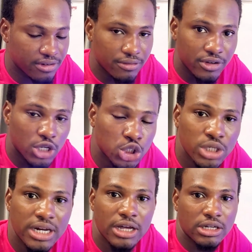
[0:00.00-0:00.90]

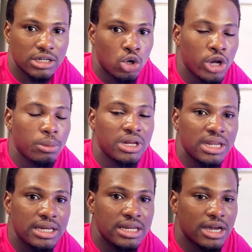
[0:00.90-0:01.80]
verification that I'm going to be
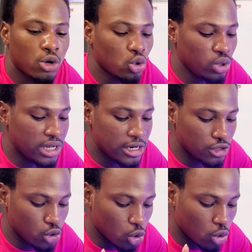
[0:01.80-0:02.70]
needing they're going to need
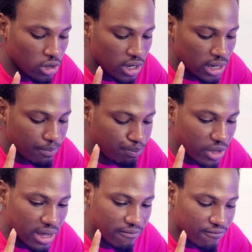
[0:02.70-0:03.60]
your
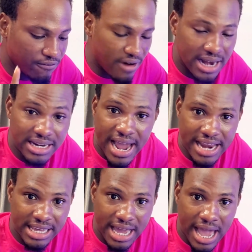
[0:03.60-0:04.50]
uh, valid
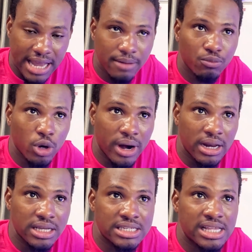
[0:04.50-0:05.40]
id card all
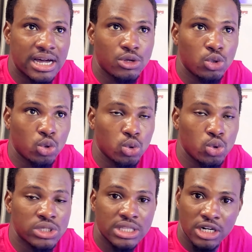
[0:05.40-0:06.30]
right is that you could
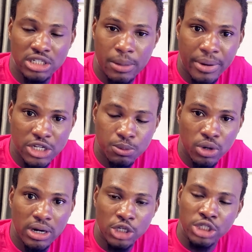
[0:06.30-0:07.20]
use international
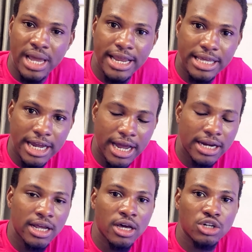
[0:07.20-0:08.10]
passport national id
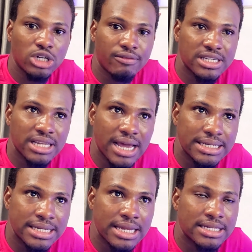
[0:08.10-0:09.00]
card driver's
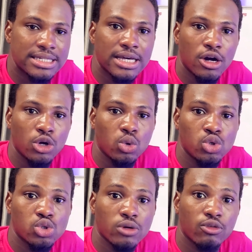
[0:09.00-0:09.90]
license you could
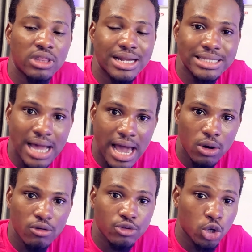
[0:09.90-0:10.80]
use a voter's
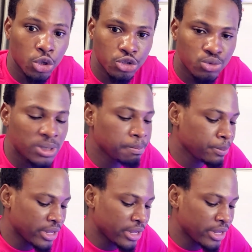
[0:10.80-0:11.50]
card of your country